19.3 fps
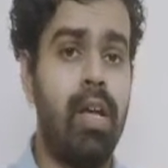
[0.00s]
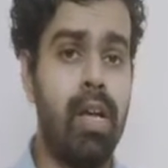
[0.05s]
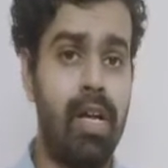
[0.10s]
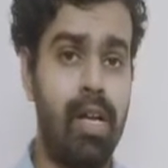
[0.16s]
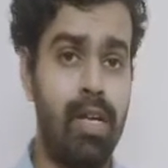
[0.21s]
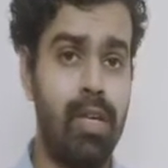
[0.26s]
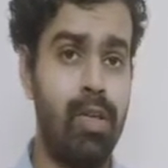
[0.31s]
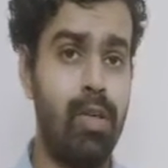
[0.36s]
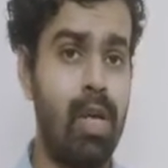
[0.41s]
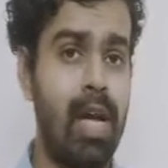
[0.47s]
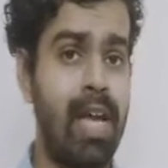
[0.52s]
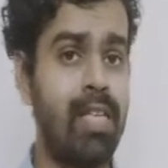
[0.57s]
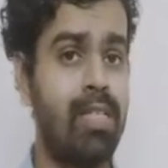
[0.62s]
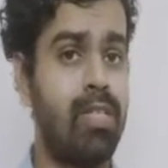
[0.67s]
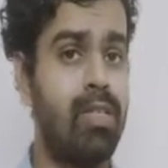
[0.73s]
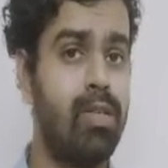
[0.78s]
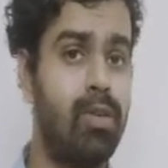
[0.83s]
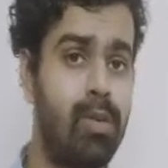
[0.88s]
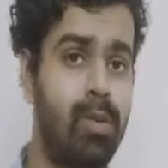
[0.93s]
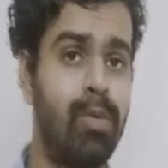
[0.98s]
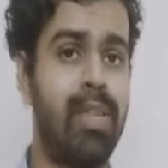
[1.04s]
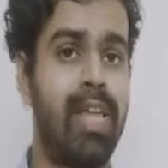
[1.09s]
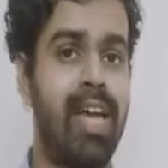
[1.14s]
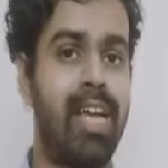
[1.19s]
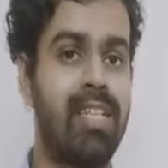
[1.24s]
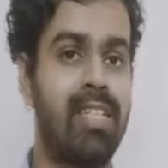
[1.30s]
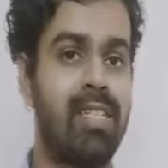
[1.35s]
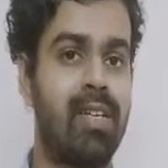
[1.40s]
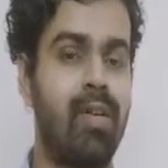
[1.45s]
You guys know that
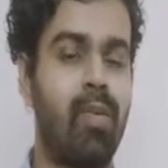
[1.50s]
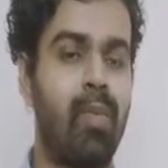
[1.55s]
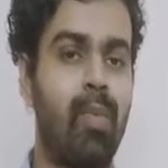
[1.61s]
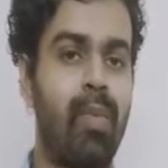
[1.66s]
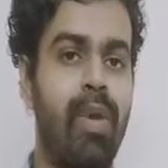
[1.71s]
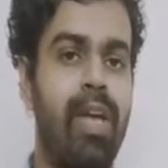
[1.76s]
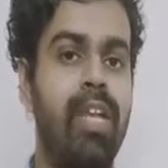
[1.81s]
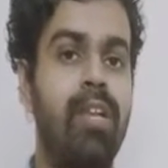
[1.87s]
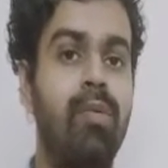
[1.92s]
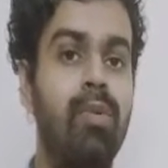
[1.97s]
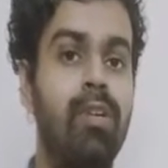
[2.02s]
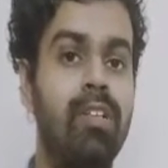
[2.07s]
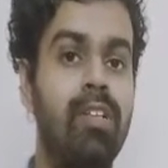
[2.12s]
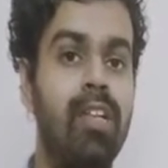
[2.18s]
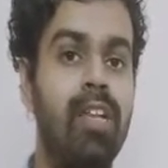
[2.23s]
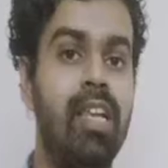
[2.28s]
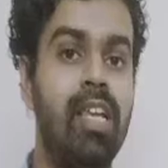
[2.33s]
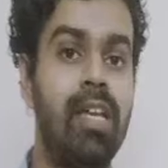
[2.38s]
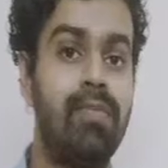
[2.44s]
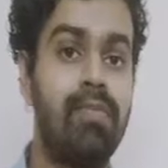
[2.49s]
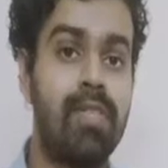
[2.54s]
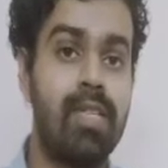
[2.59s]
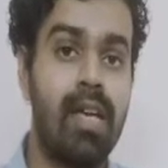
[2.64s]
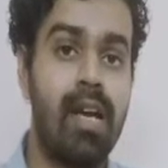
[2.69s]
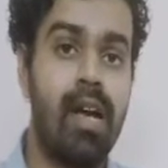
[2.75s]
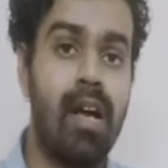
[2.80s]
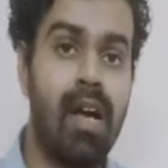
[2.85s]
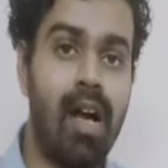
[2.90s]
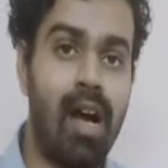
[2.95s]
whenever the leaves
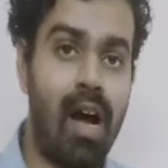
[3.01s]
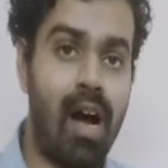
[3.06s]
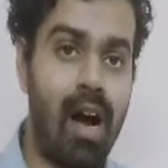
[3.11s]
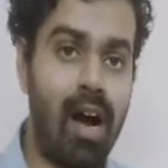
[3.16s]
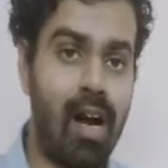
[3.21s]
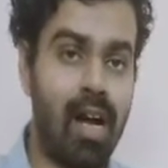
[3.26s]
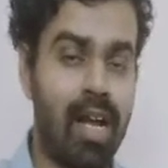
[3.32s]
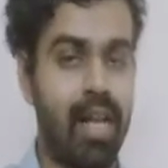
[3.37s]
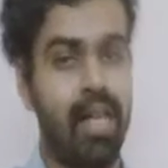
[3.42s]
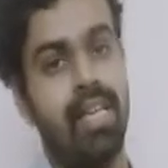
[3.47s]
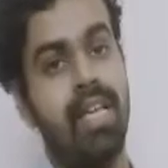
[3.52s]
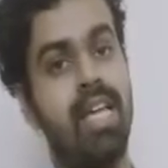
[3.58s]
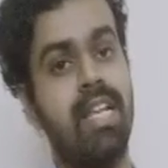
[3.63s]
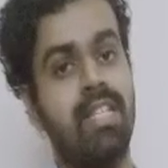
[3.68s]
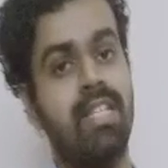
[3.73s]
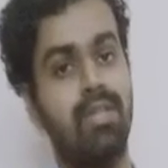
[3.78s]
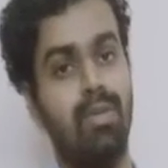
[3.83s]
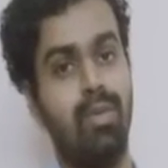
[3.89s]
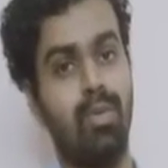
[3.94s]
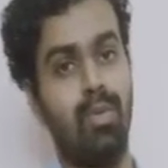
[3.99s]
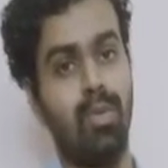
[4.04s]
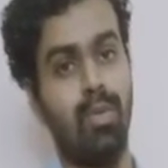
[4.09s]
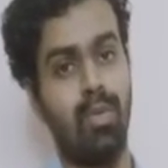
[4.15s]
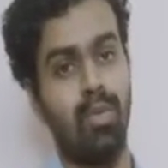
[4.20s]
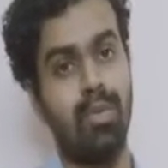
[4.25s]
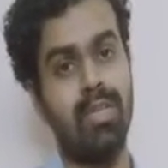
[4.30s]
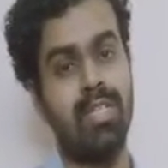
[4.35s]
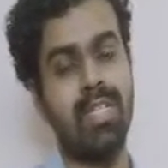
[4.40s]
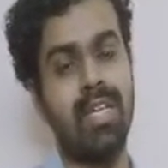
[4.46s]
get
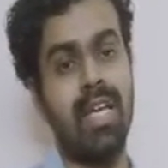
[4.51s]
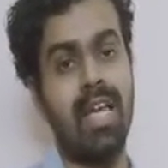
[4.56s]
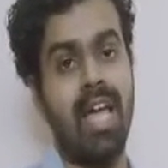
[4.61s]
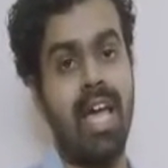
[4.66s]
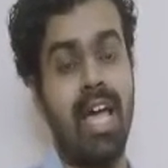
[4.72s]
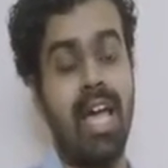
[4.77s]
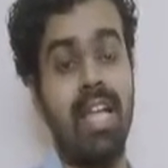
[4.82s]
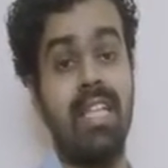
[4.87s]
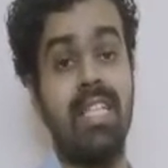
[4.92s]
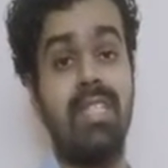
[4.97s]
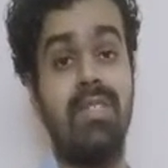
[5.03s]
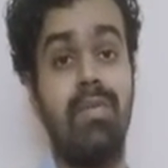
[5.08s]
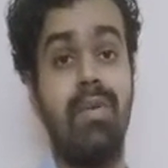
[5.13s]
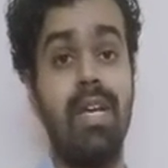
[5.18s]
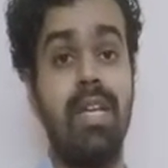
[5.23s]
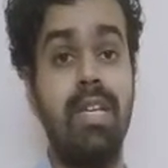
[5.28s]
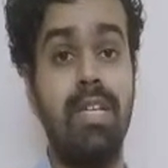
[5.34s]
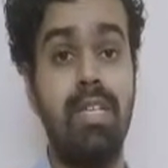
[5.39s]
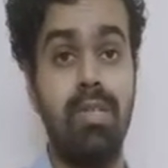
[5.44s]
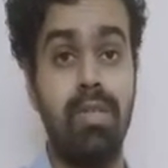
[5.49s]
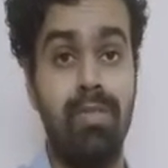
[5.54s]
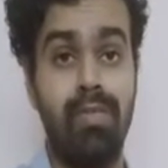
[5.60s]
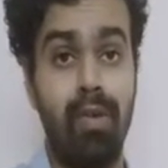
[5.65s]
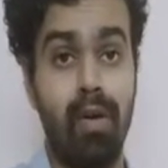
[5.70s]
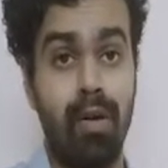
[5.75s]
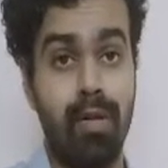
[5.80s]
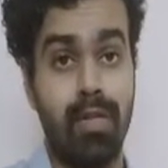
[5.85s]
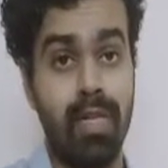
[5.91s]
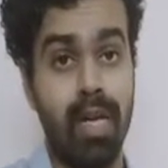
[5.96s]
old and is ready to fall
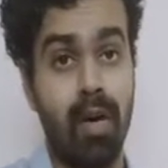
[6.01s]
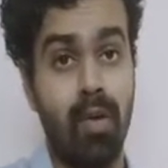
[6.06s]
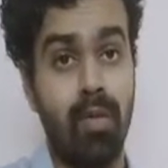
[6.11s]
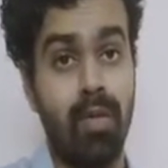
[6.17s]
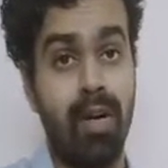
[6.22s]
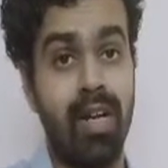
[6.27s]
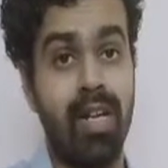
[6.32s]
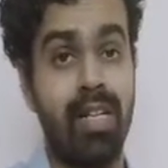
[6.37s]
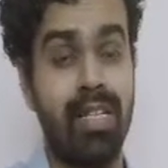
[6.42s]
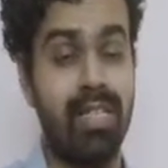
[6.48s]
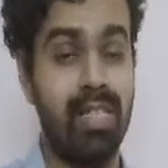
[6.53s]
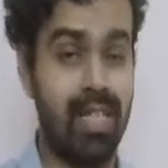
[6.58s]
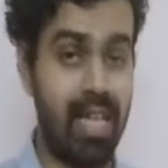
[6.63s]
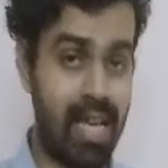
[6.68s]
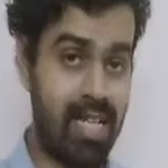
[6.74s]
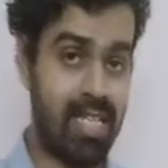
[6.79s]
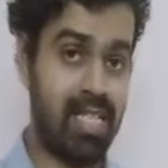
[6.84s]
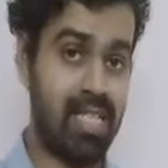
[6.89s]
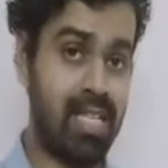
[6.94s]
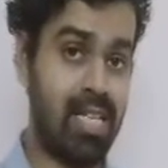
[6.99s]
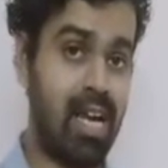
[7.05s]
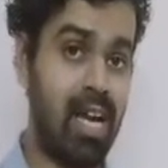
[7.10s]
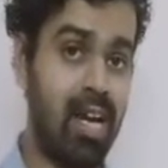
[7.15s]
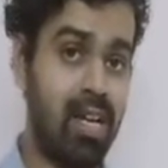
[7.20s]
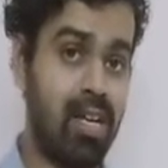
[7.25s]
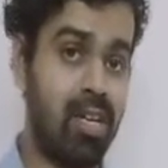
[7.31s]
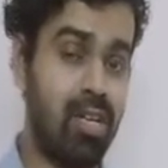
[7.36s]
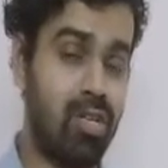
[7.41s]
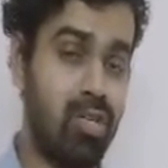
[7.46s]
down, its
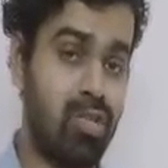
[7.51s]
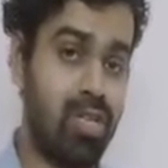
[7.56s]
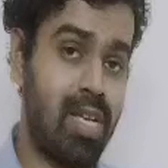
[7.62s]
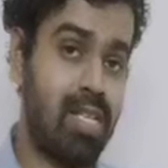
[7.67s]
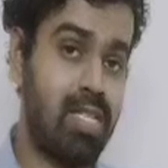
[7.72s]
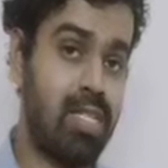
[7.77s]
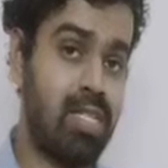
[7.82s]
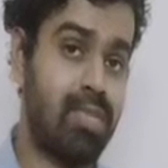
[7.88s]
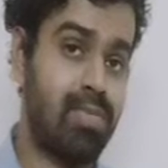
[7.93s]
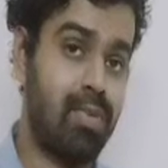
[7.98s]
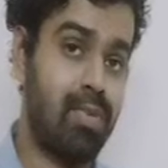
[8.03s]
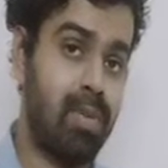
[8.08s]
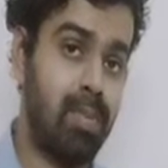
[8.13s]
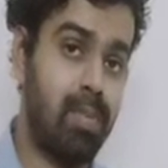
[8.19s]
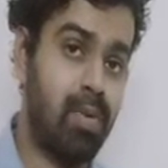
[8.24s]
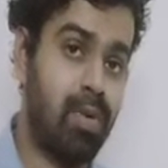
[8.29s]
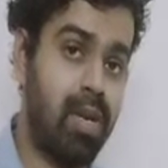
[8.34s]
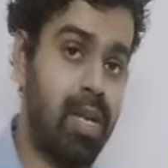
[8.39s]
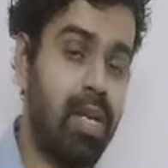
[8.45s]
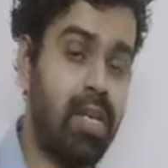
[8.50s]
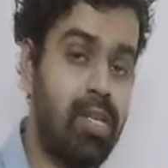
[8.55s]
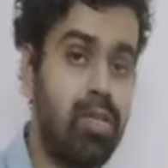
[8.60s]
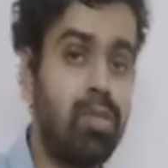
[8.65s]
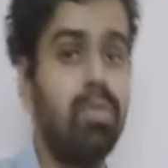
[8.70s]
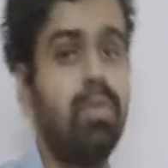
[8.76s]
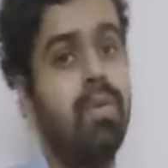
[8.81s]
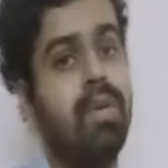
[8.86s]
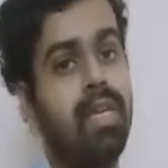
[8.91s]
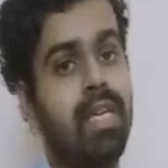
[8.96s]
color changes from green to
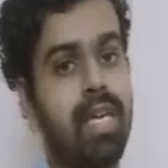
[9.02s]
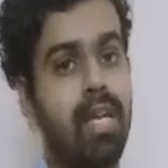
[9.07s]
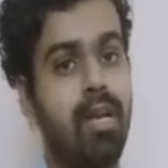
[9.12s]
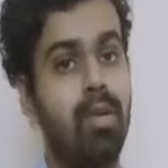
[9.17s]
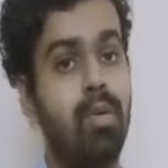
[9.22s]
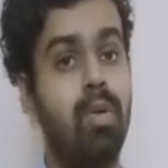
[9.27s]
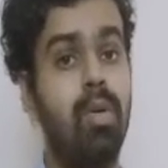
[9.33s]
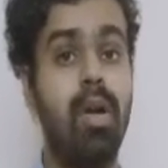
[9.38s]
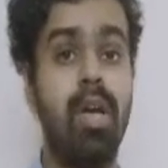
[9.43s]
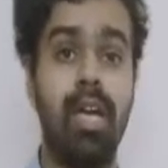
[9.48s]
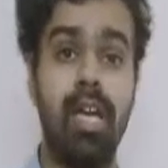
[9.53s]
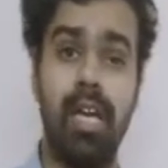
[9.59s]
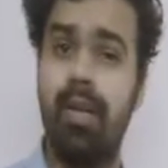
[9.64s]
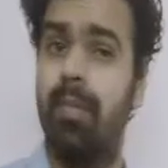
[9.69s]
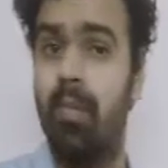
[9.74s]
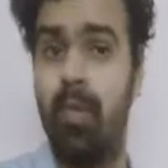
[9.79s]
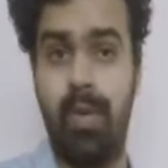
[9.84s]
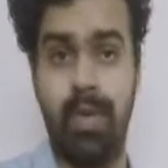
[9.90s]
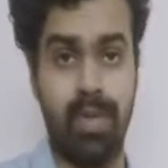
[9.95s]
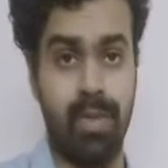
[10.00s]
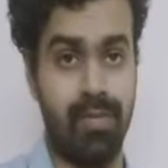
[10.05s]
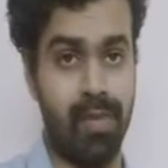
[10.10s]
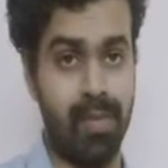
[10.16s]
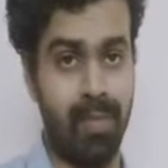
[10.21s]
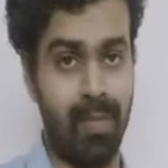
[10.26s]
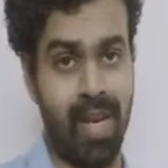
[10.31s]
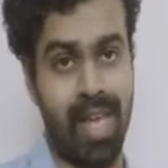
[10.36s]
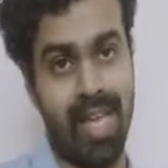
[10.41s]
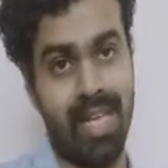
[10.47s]
yellow in most of the
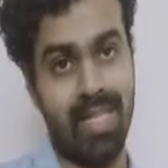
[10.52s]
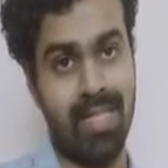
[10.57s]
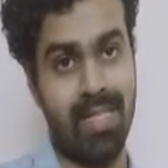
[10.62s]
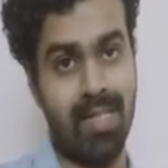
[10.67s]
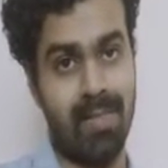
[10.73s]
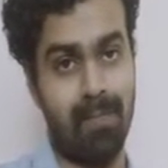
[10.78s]
plants.